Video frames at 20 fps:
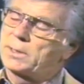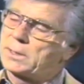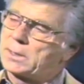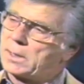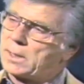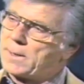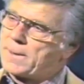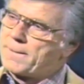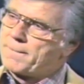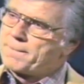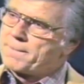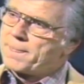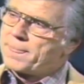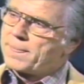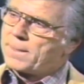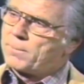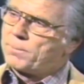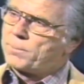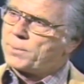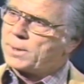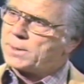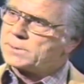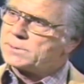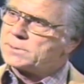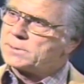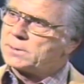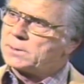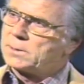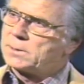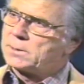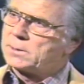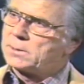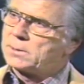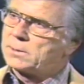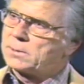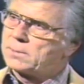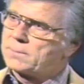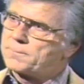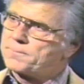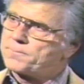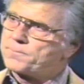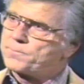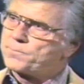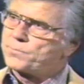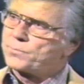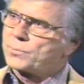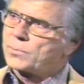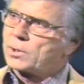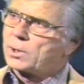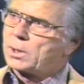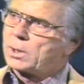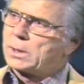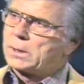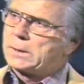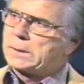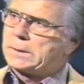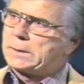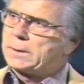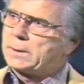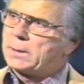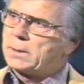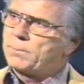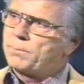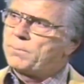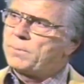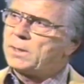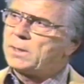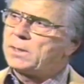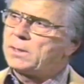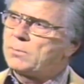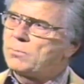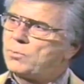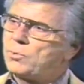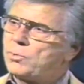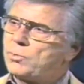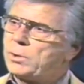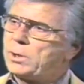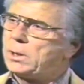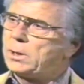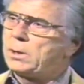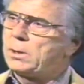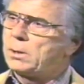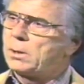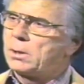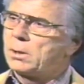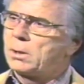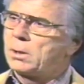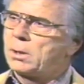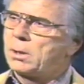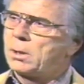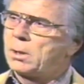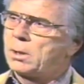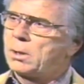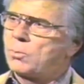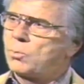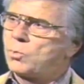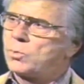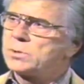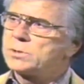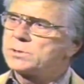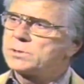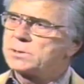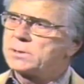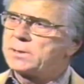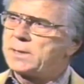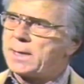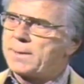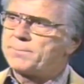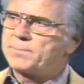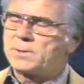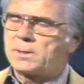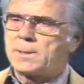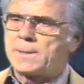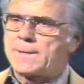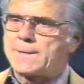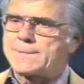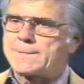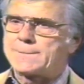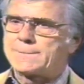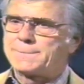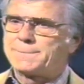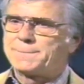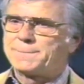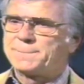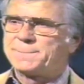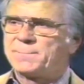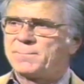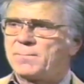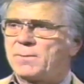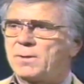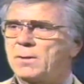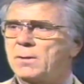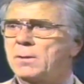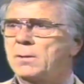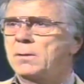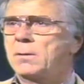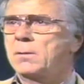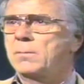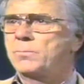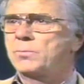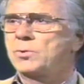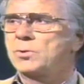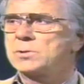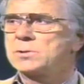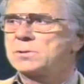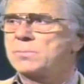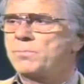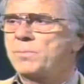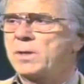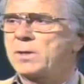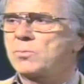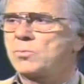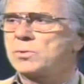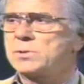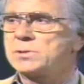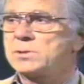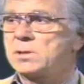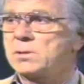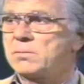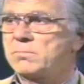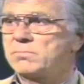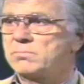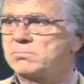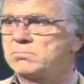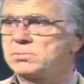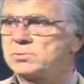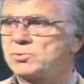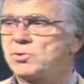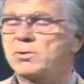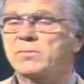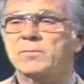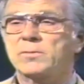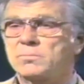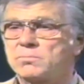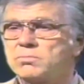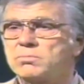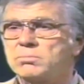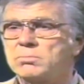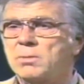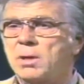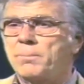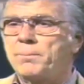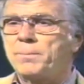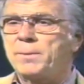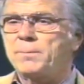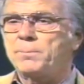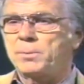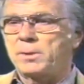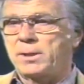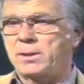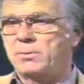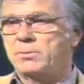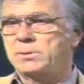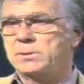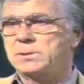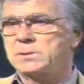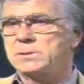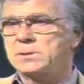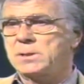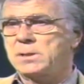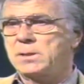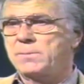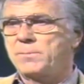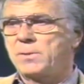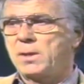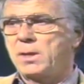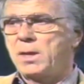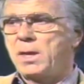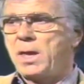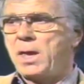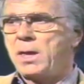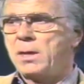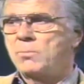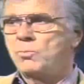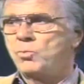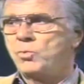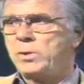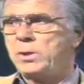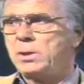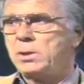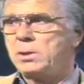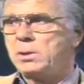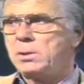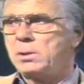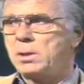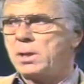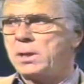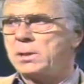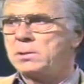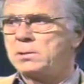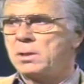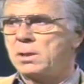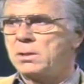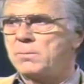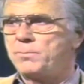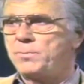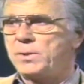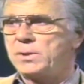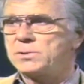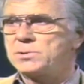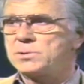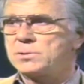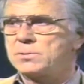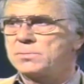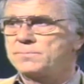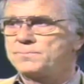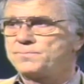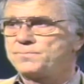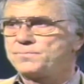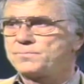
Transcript: Mm-hmm. But Mickey Rooney was kept there because Mick was a sort of a bit player at the time, and we had done a picture.